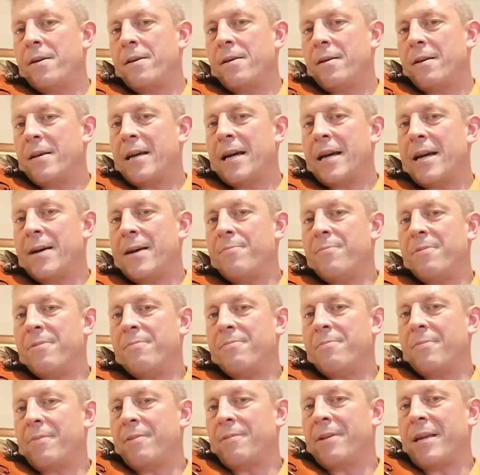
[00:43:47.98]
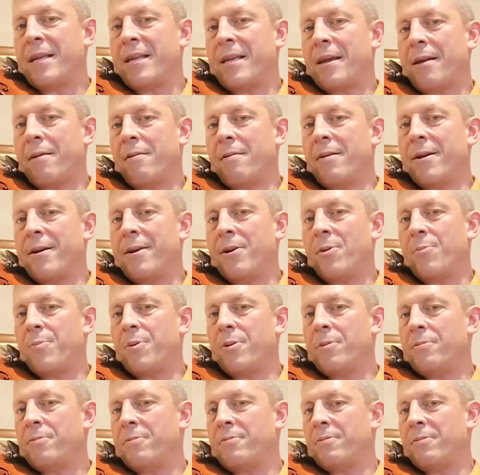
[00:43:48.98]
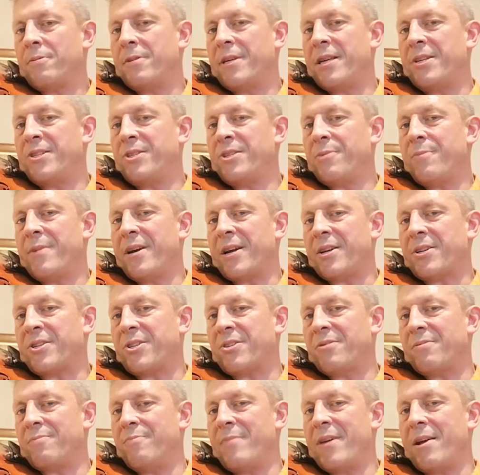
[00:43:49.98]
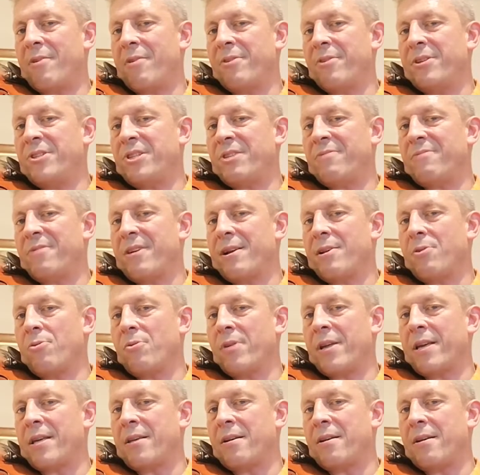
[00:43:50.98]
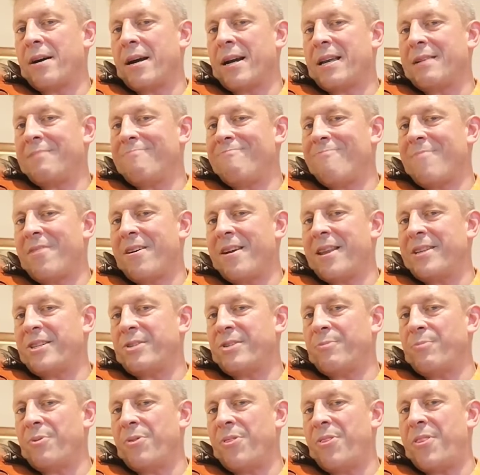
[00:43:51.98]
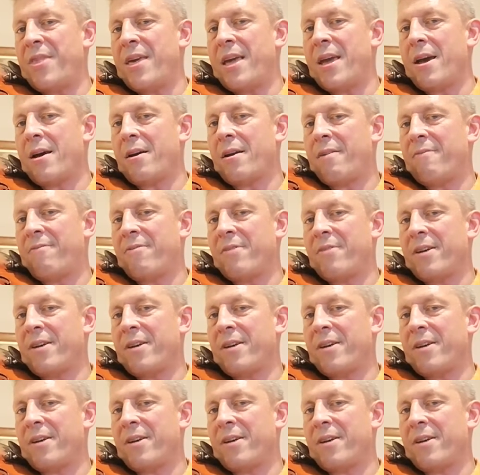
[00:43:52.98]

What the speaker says: get your hand up, it gives you more reach. If I go like that, I can manage about there. I've